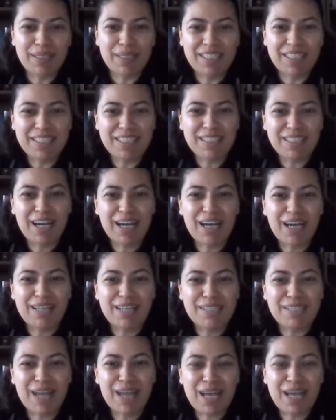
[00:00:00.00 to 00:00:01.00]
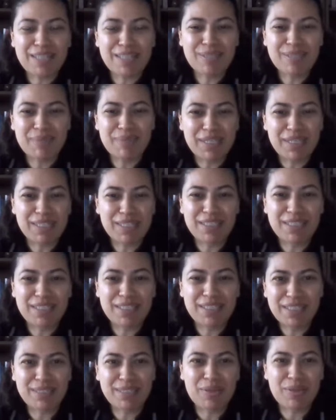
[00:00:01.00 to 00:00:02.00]
these guys asked me
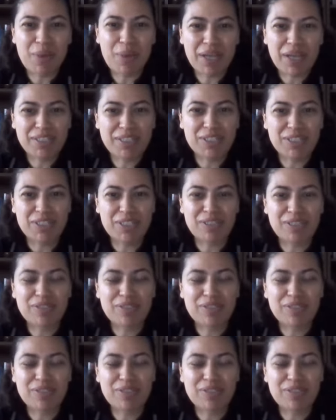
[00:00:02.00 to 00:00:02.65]
this question.